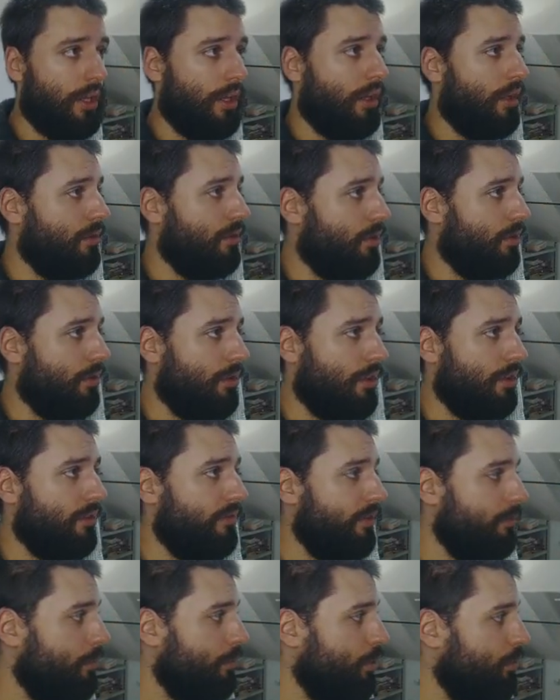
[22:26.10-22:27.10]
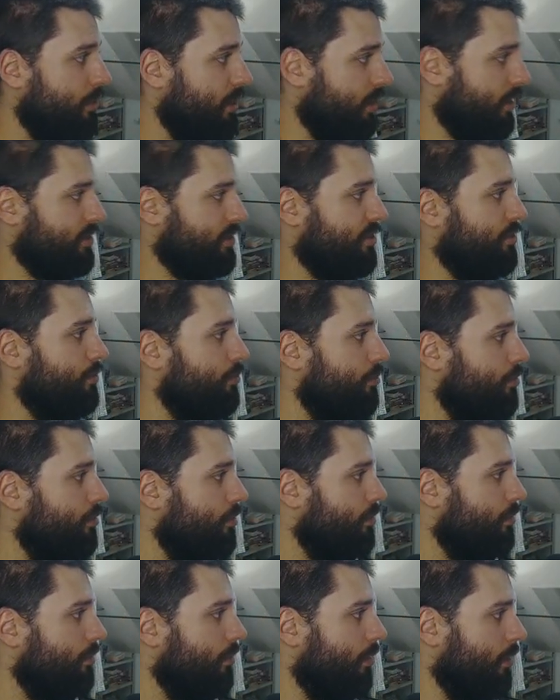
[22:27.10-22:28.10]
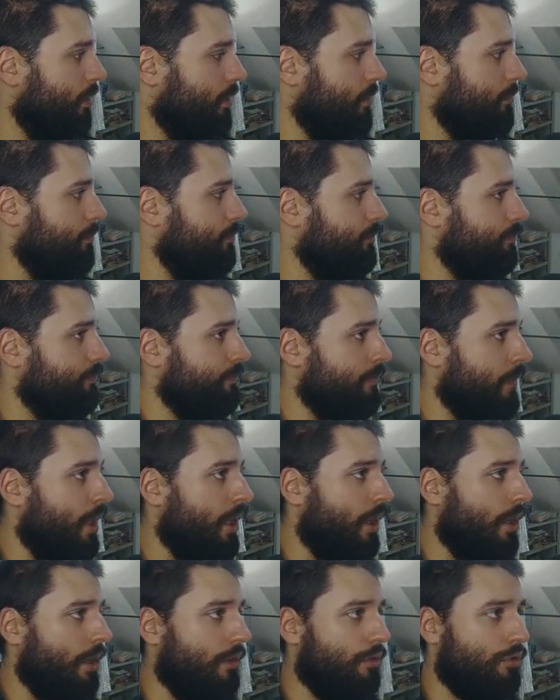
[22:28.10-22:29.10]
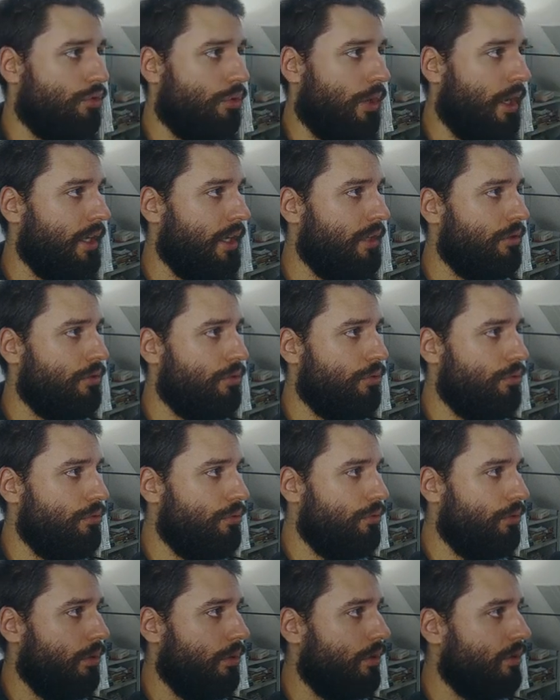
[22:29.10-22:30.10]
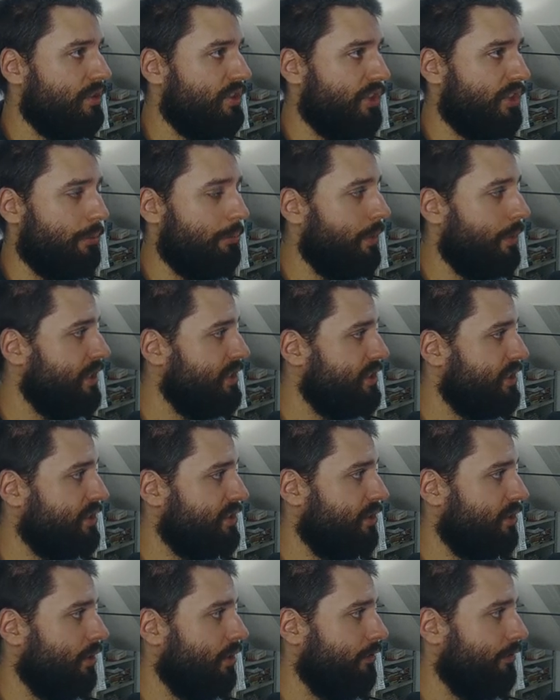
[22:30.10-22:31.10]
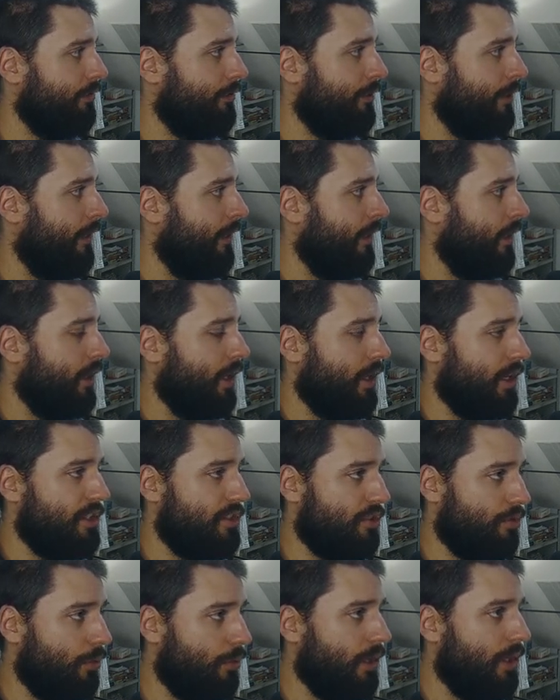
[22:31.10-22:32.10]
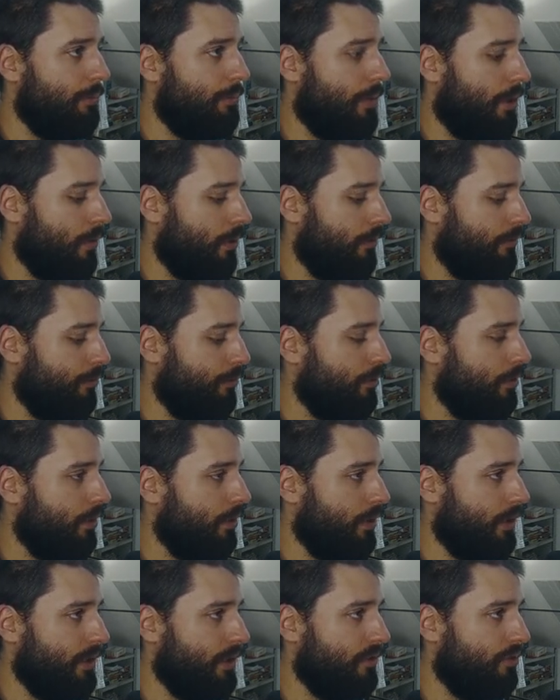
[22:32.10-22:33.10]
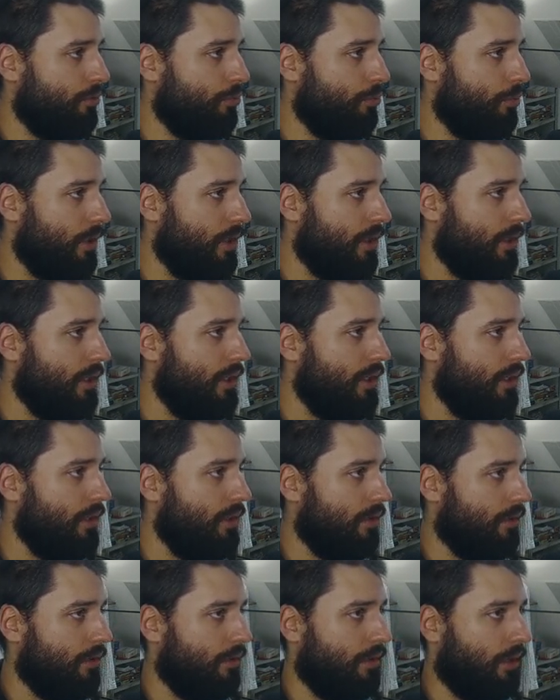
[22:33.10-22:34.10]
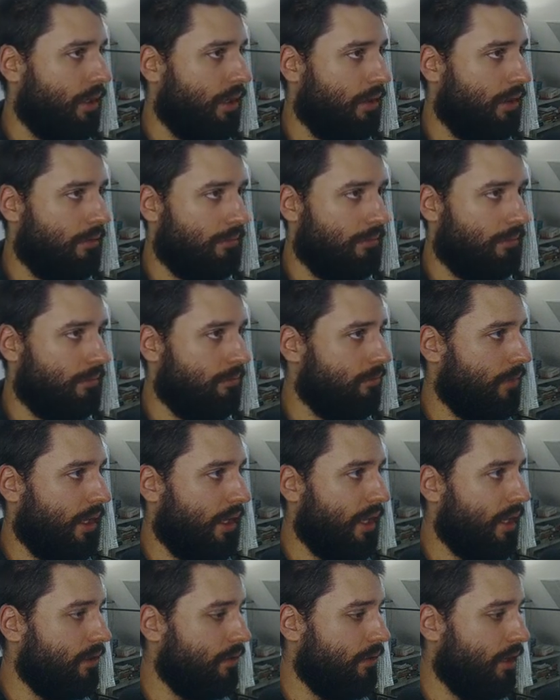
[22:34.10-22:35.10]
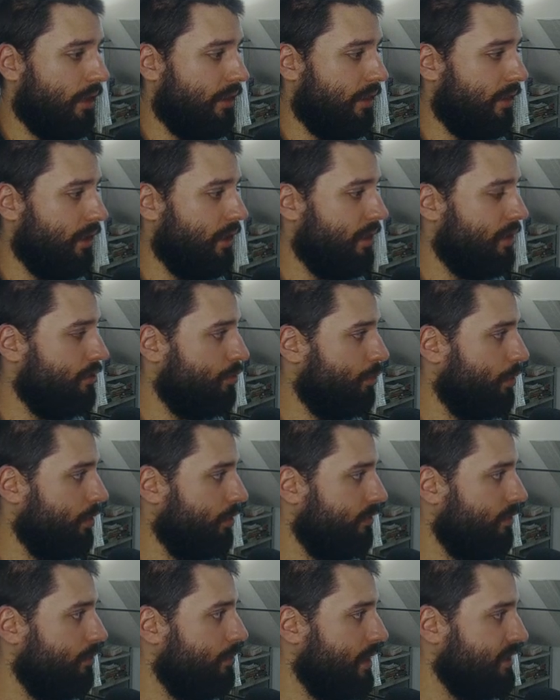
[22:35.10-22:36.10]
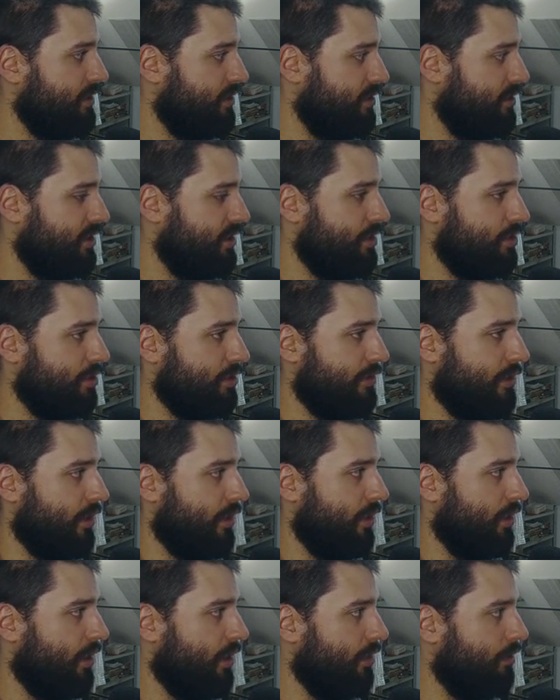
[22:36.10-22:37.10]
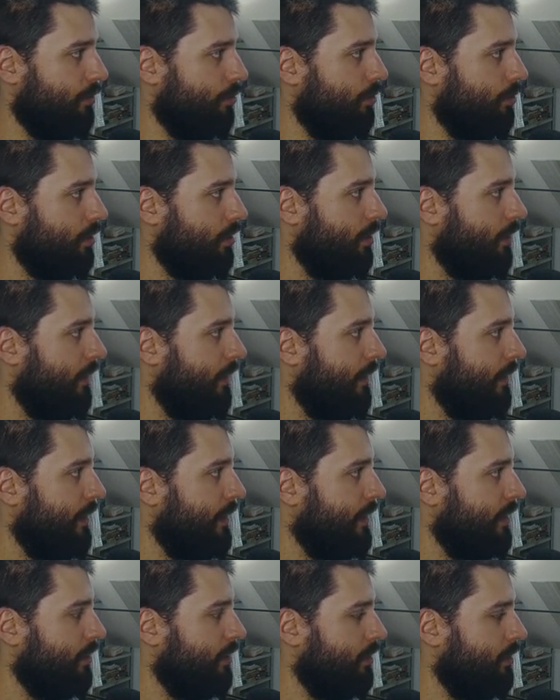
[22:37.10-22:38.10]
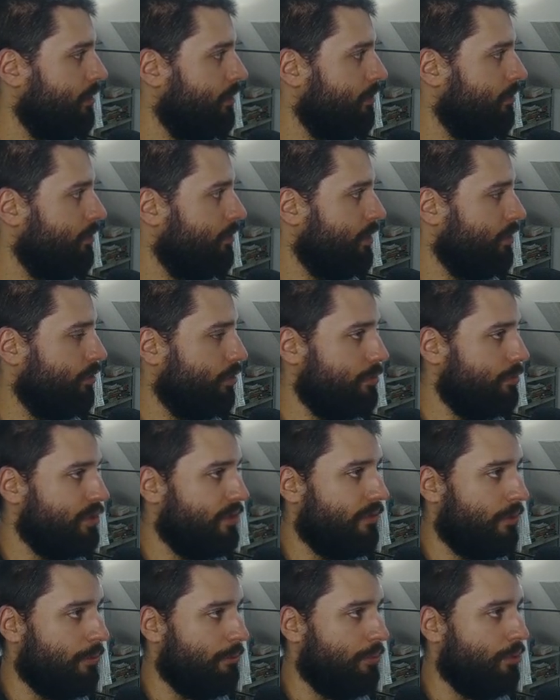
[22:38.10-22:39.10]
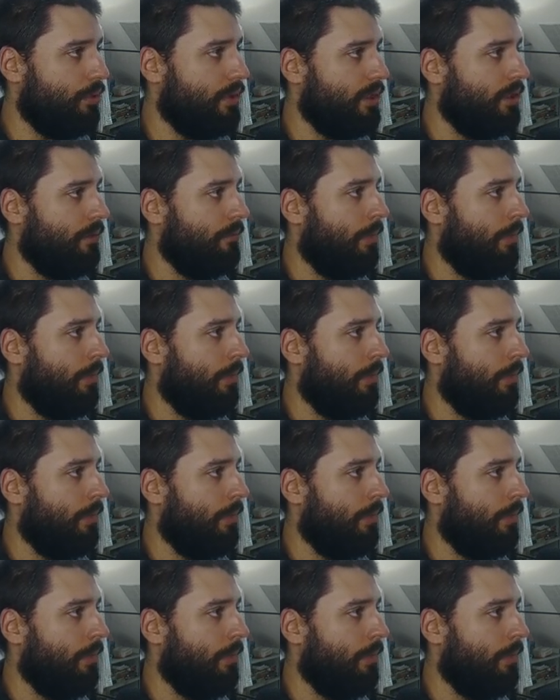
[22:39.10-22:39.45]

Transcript: Turn on Vim mode in RStudio, um, try to learn some basic stuff. It's really powerful, it's really, uh, I, again, I think it's one of the best decisions I, I took uh, in terms of computing.